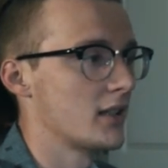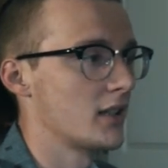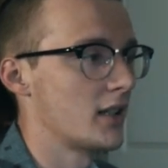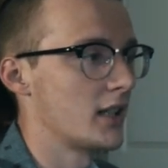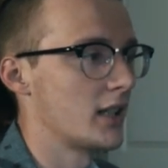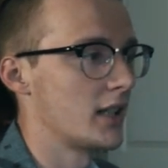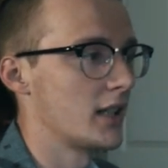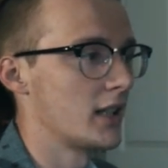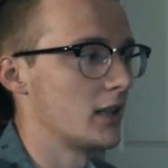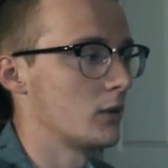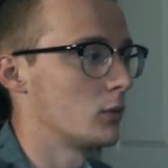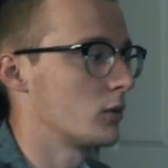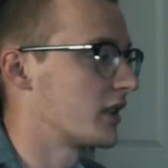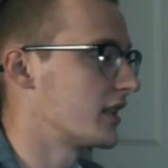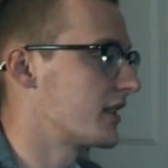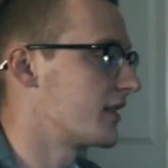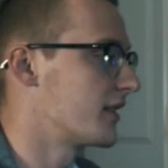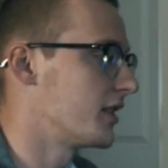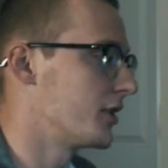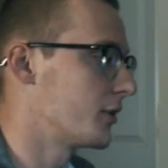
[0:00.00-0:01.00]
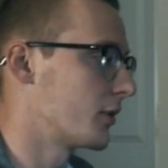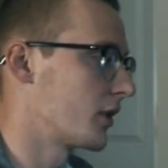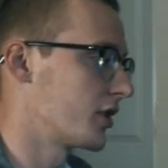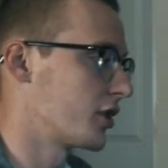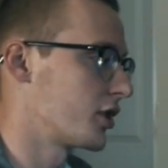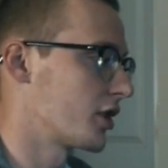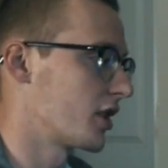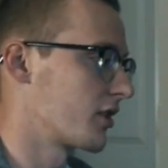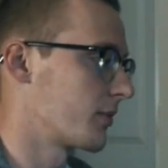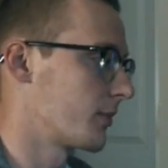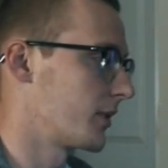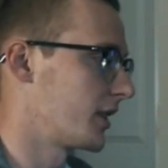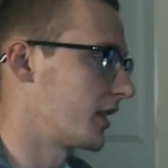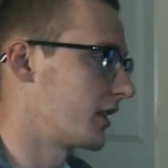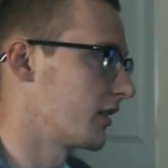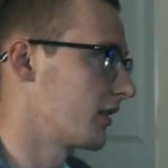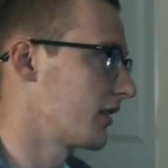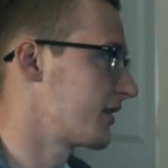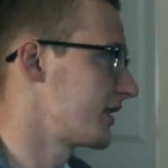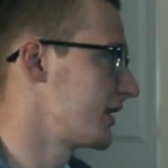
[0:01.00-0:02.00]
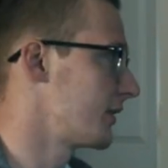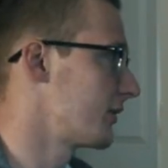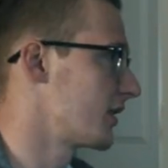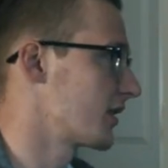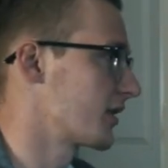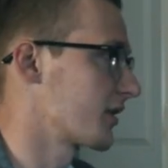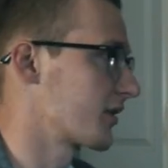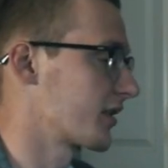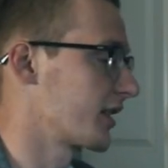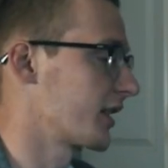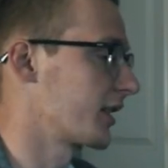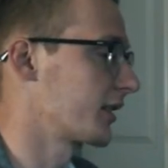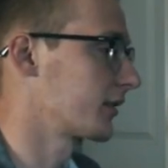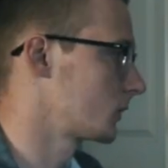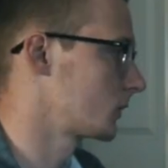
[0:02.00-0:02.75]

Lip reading: we'll continue our judgment here. Let's see what this looks like.